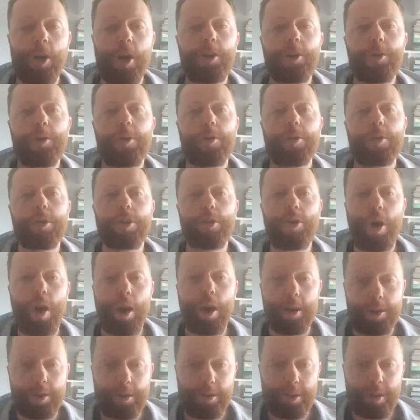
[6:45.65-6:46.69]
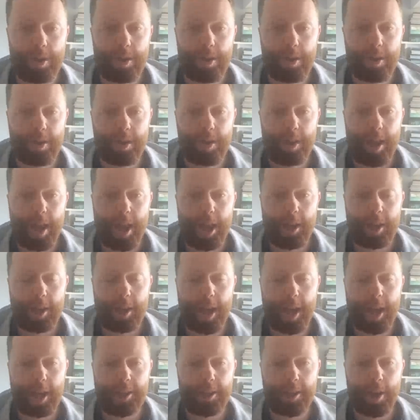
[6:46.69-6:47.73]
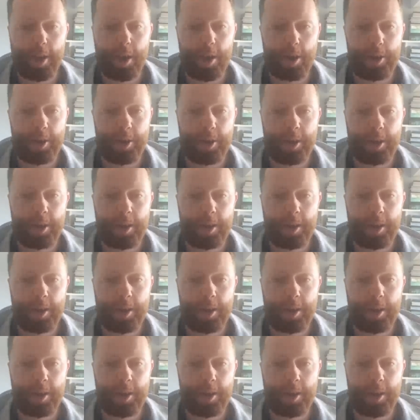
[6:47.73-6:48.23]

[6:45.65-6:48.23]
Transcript: I do not trust Eden Hazard.